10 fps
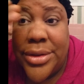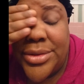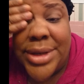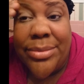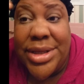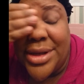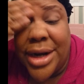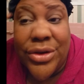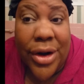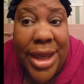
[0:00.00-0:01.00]
So that means I got
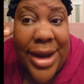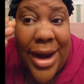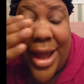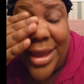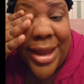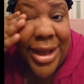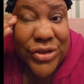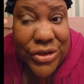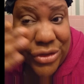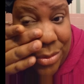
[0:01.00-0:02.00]
to darken that eyelash
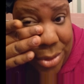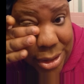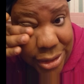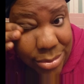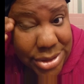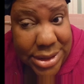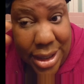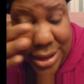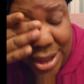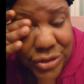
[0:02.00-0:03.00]
because you don't want to look like you're missing
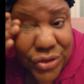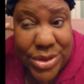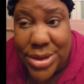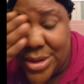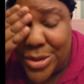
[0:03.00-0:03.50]
eyelashes.